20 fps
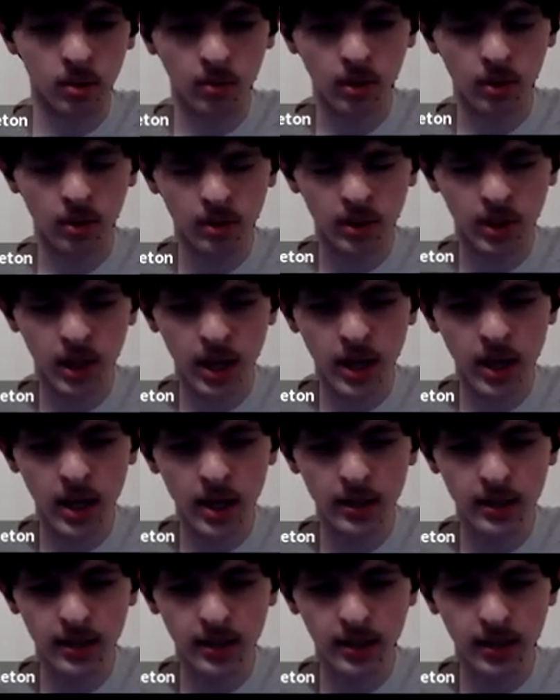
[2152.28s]
Terminal
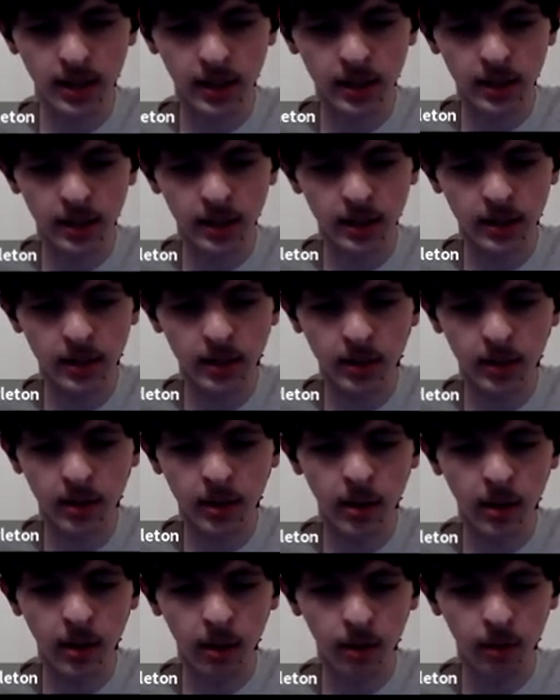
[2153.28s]
D is connected
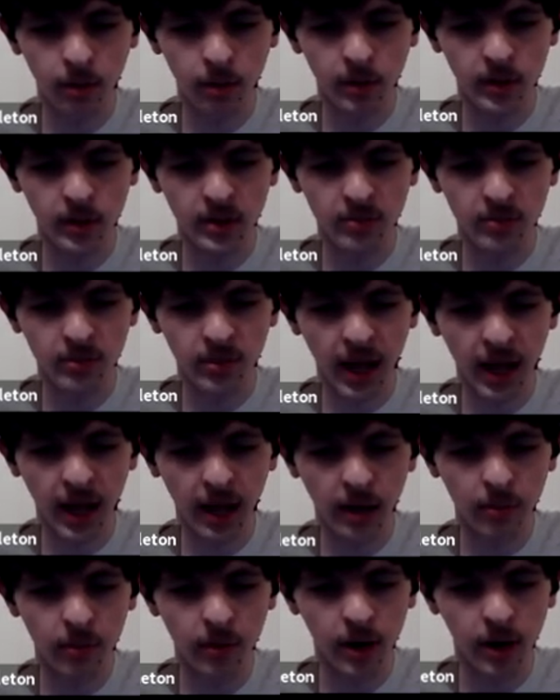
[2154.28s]
through this
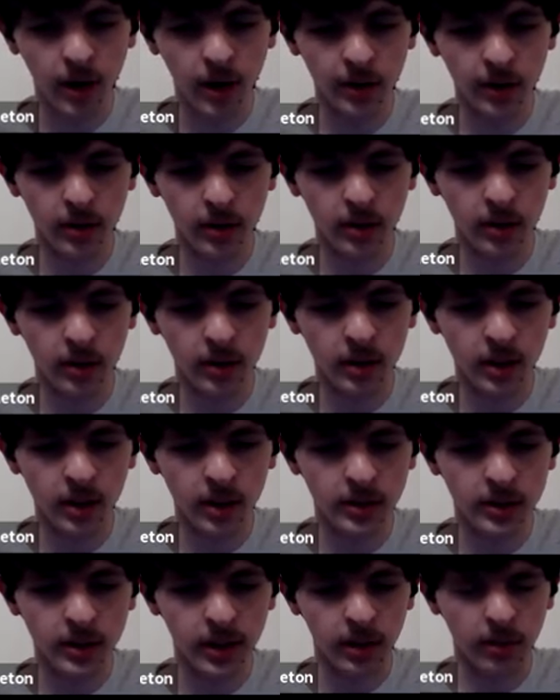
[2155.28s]
black wire
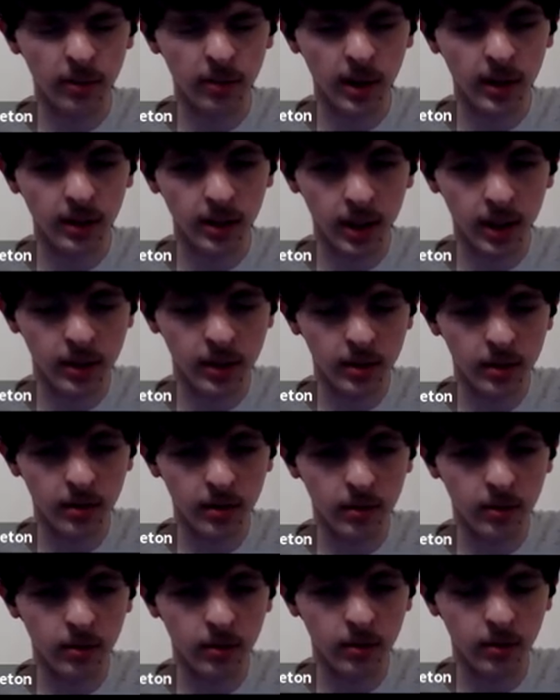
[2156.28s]
directly
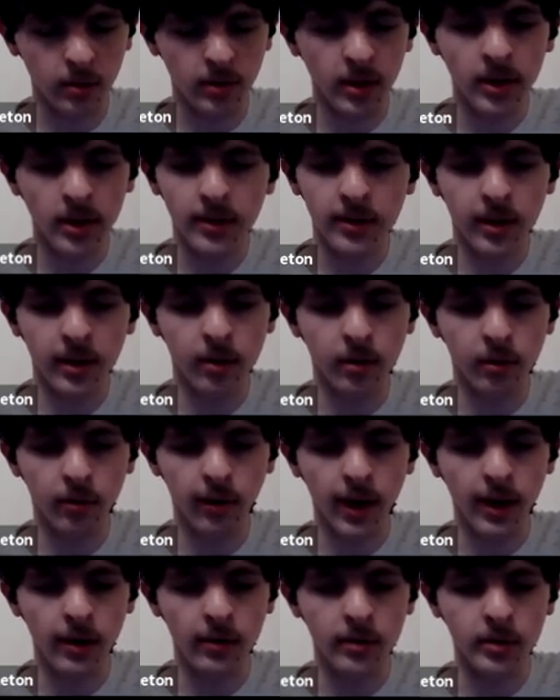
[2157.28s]
to the
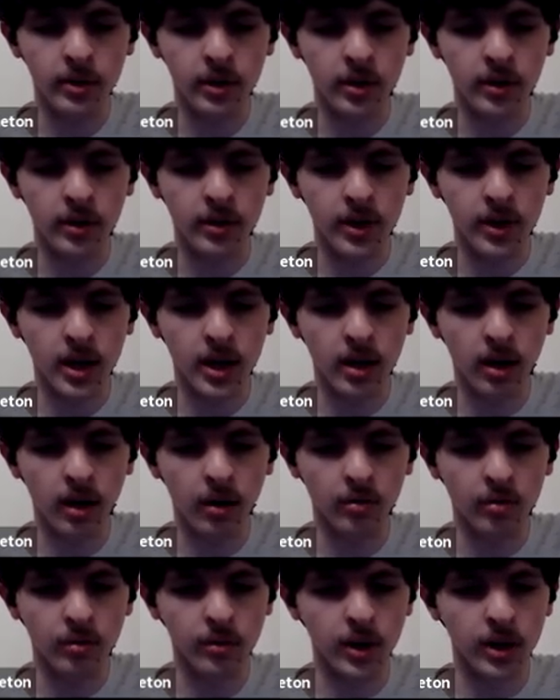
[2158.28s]
ground on the
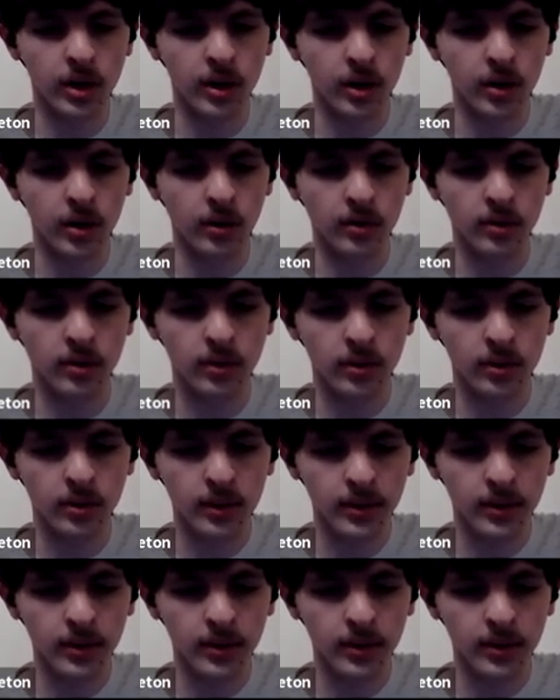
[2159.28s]
Arduino.